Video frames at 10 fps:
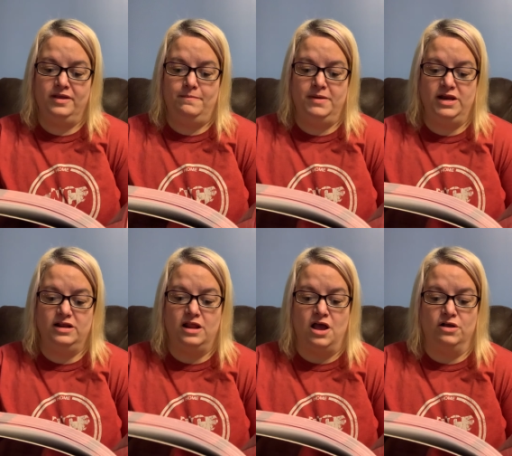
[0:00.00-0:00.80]
many
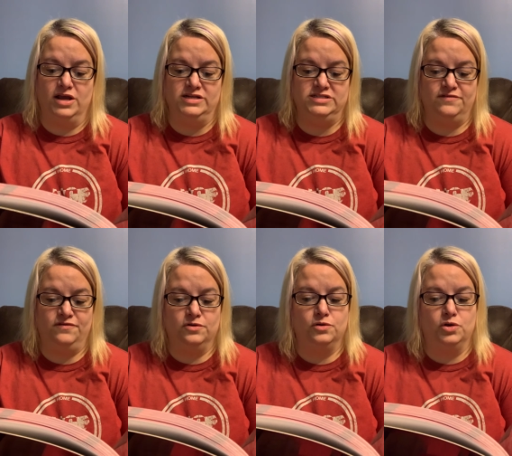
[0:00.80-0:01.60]
long and
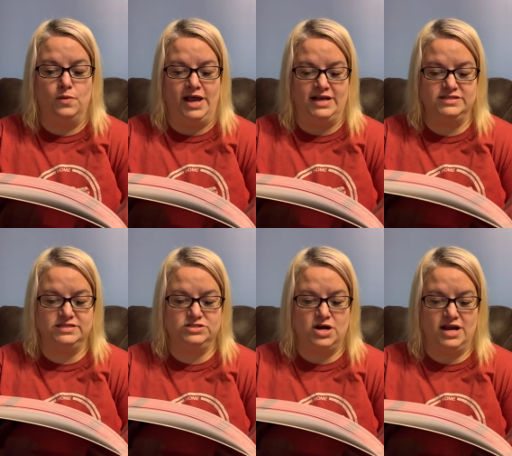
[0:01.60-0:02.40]
difficult quests
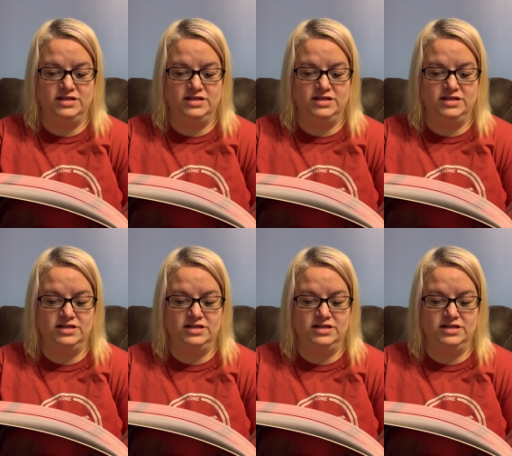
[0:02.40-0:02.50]
trying